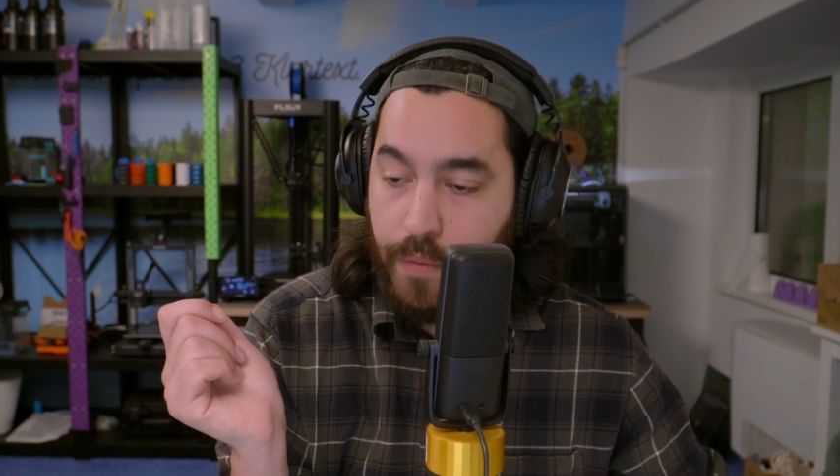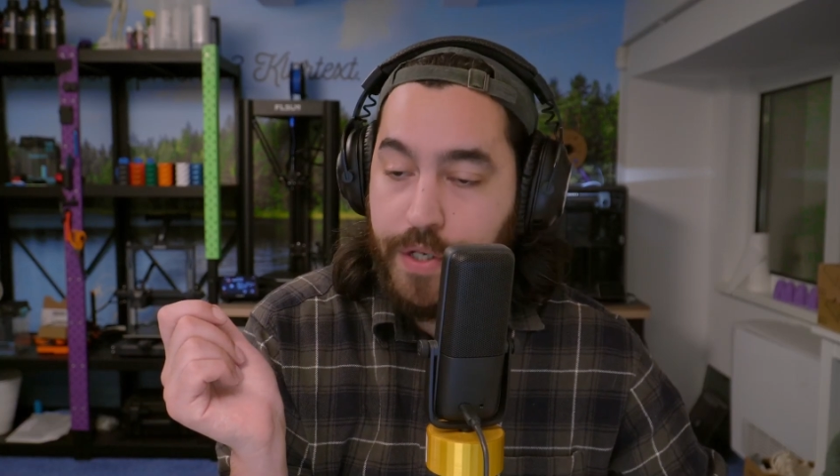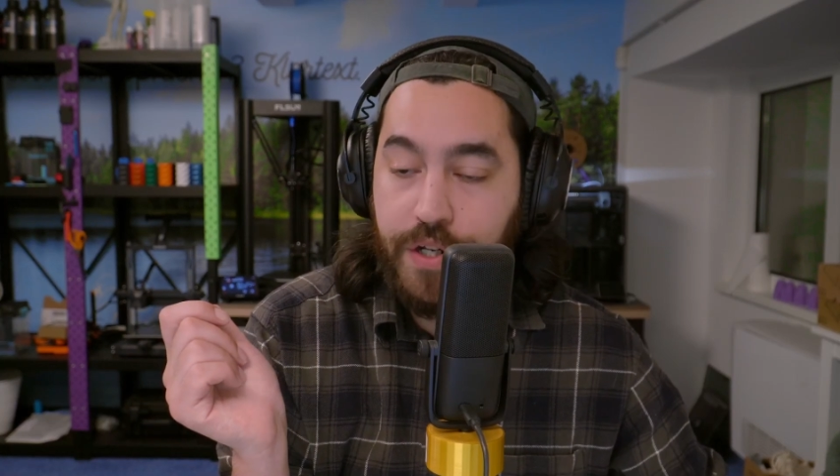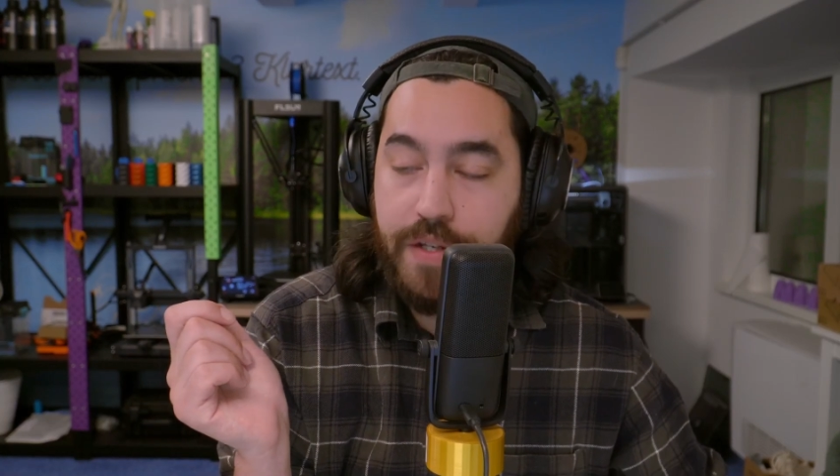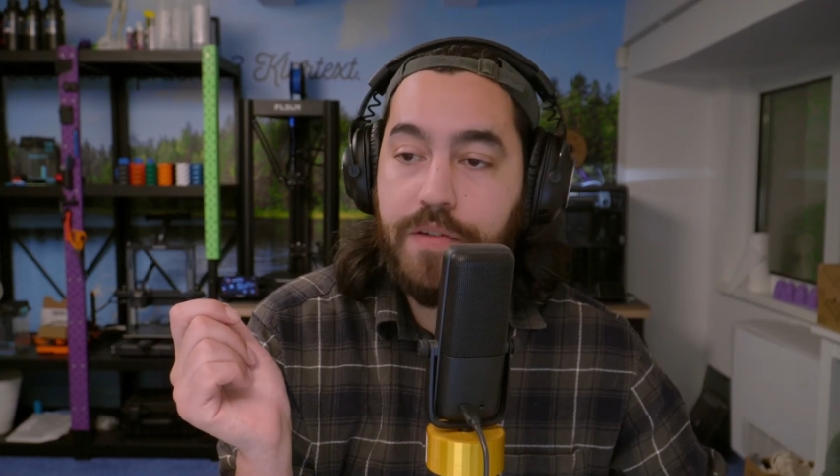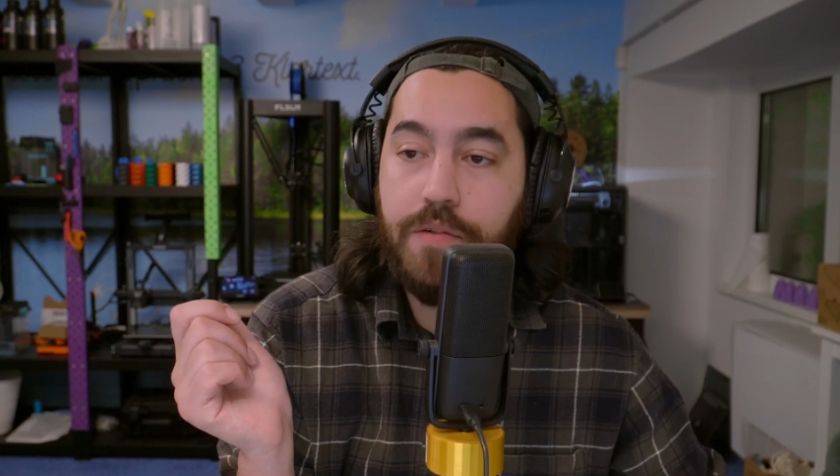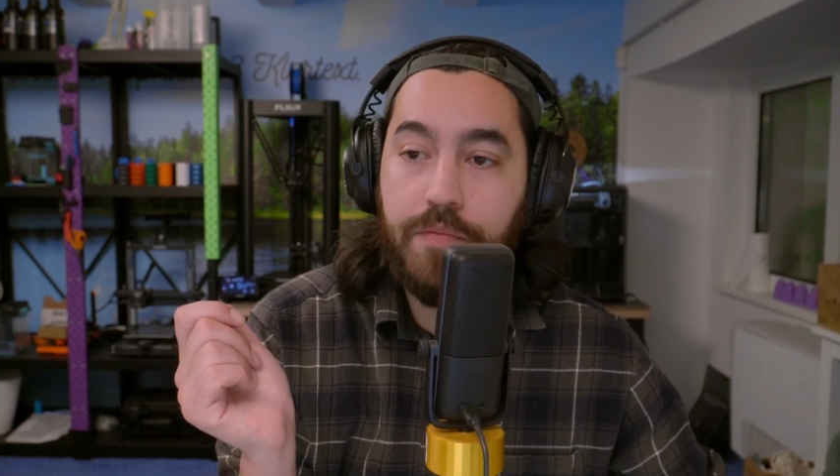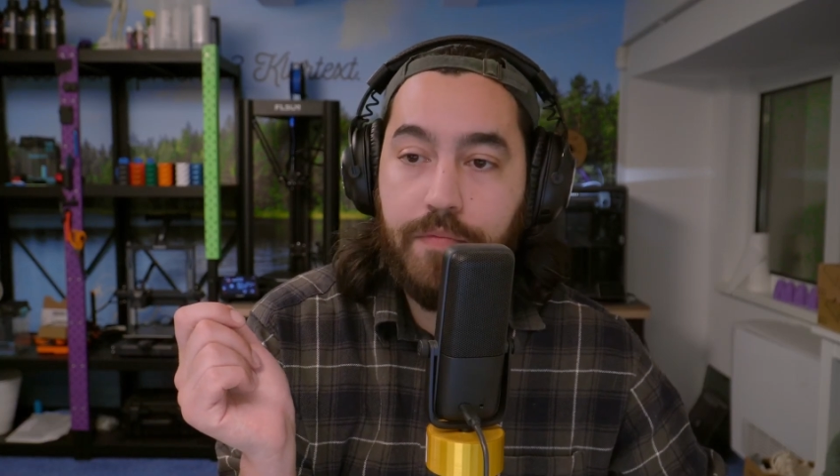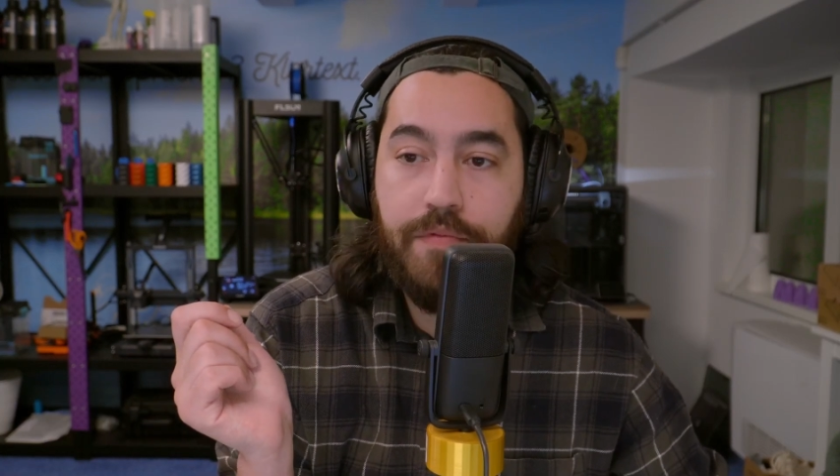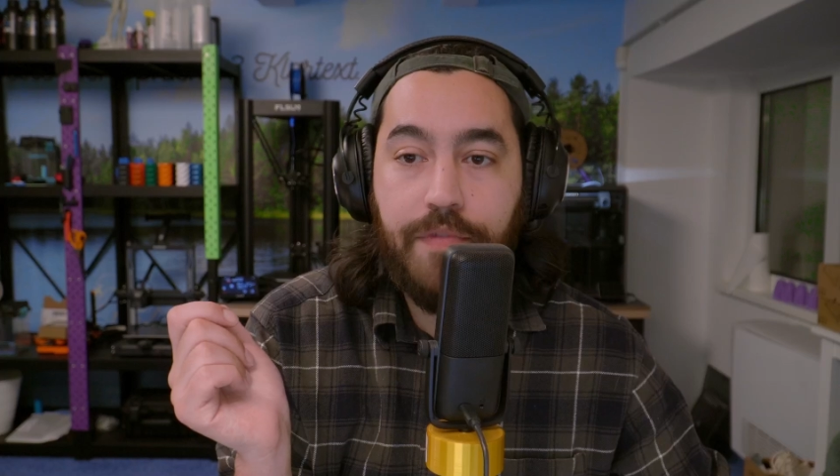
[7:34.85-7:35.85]
which is
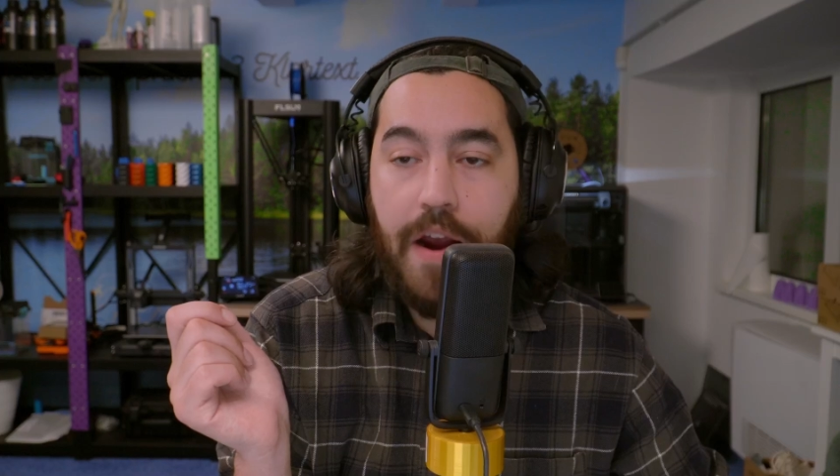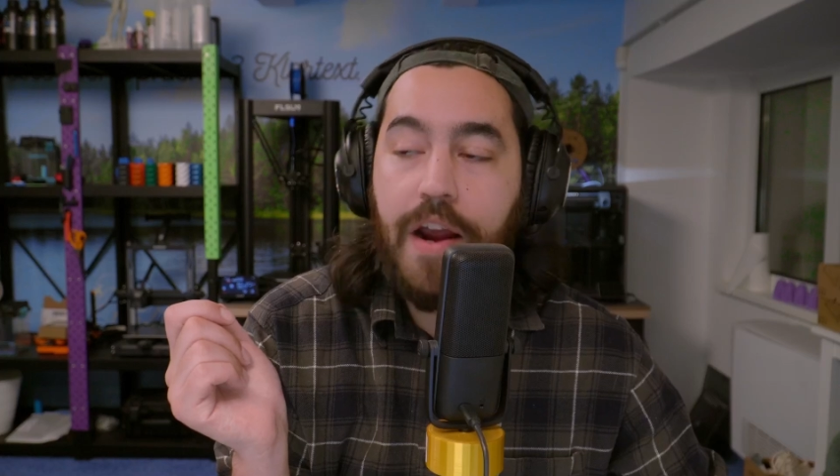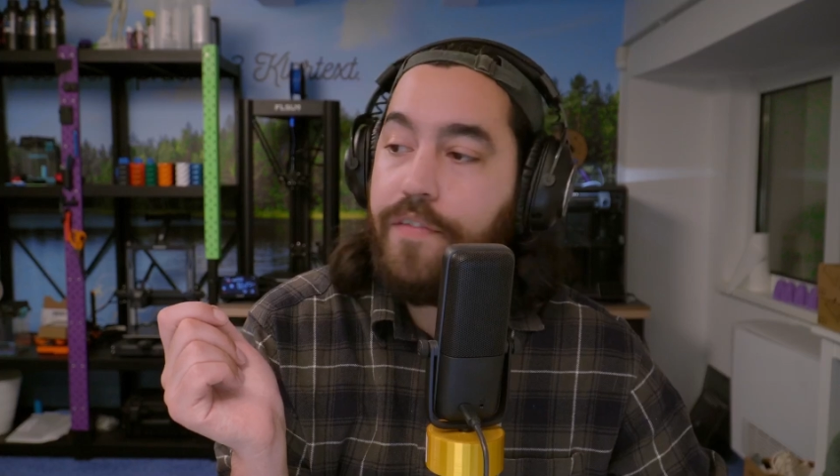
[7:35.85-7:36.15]
very,